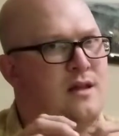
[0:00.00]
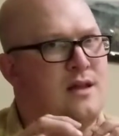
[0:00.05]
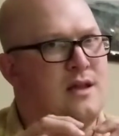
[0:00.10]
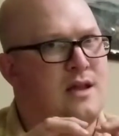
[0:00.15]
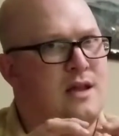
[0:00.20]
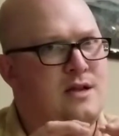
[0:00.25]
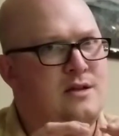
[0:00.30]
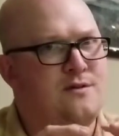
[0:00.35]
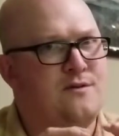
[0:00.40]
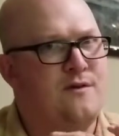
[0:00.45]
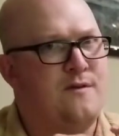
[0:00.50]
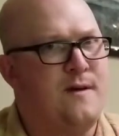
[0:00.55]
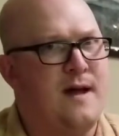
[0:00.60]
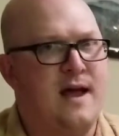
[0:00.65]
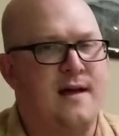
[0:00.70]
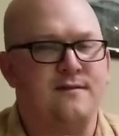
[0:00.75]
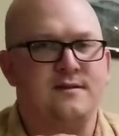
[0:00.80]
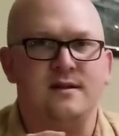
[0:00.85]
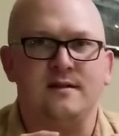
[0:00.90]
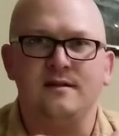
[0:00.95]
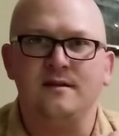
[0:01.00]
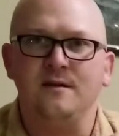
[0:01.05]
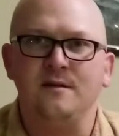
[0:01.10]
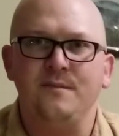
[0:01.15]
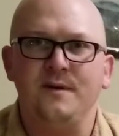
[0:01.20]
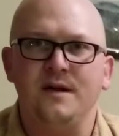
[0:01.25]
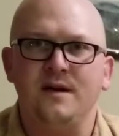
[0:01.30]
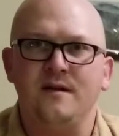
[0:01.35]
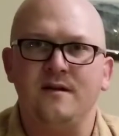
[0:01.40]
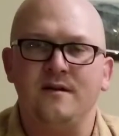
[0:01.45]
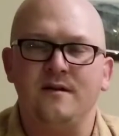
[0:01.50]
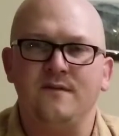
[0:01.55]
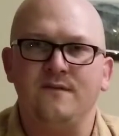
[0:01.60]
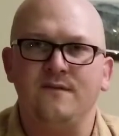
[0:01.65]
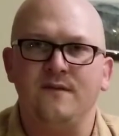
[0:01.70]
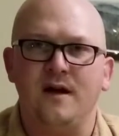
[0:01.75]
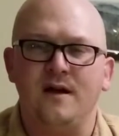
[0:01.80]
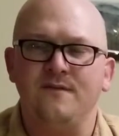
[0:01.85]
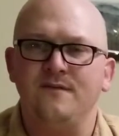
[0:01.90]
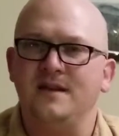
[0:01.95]
Each of them has a little bit
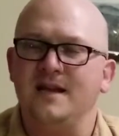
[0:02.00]
of